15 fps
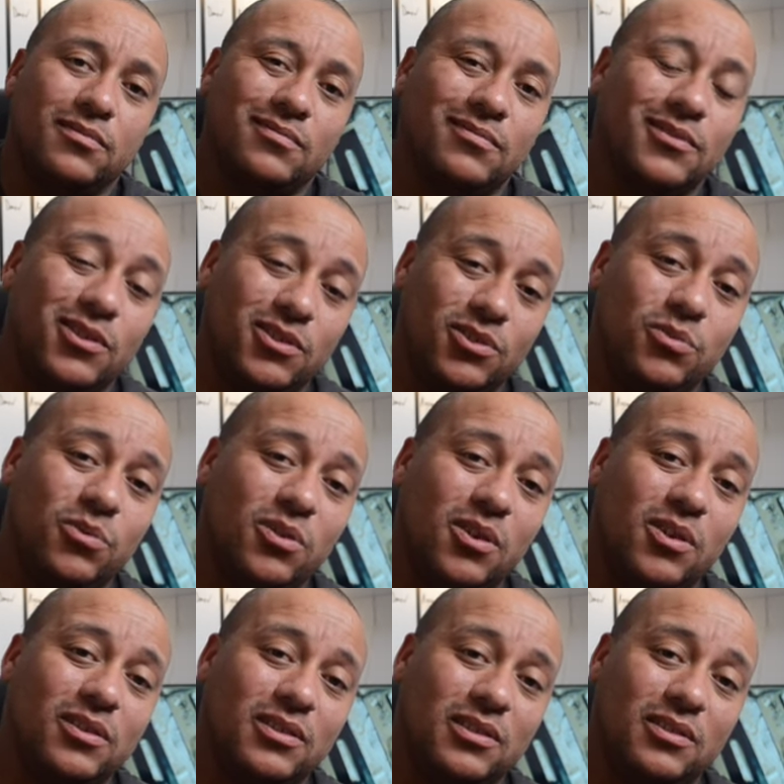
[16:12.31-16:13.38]
You've got 2
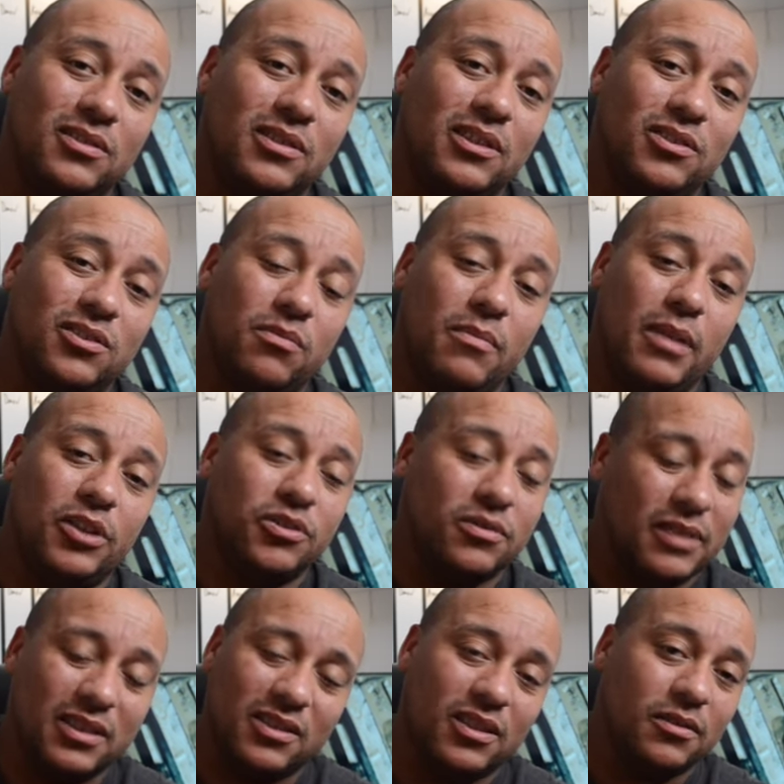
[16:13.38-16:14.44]
coats and some mesh,
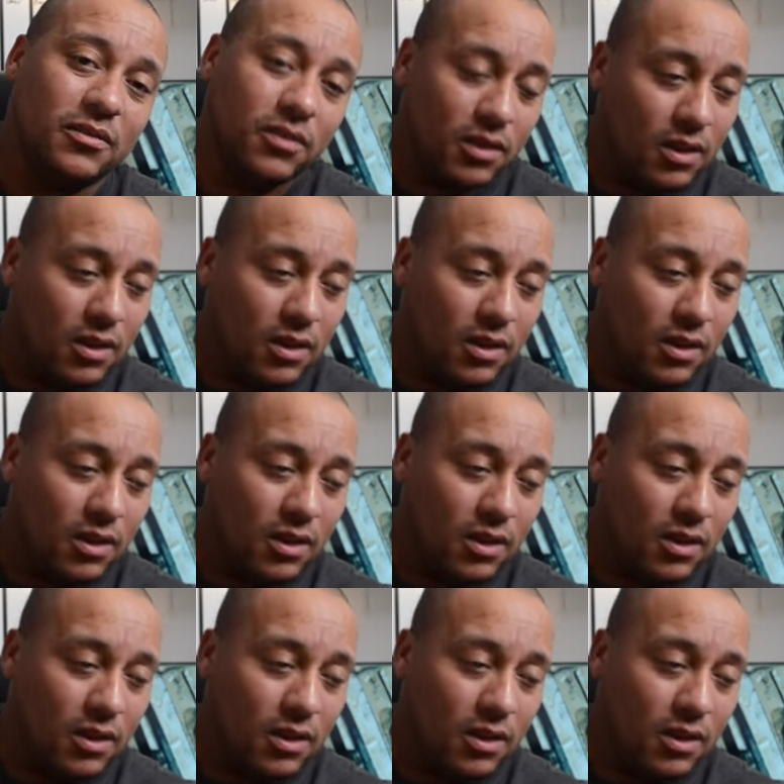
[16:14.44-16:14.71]
that's it.